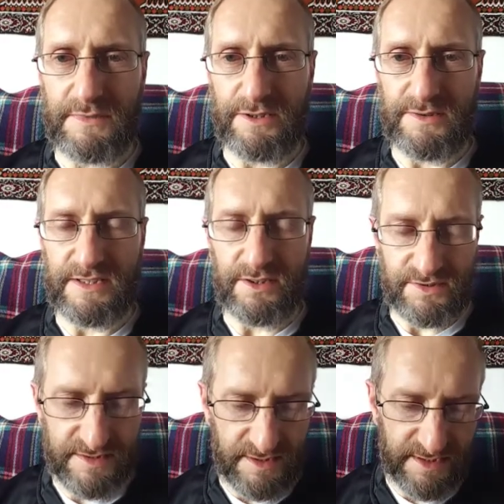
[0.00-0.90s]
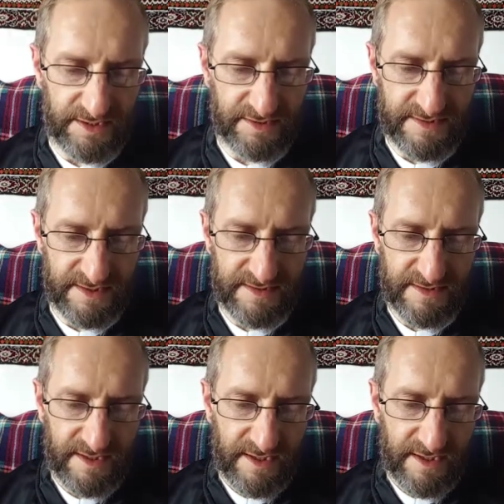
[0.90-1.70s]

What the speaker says: it using consonant analysis.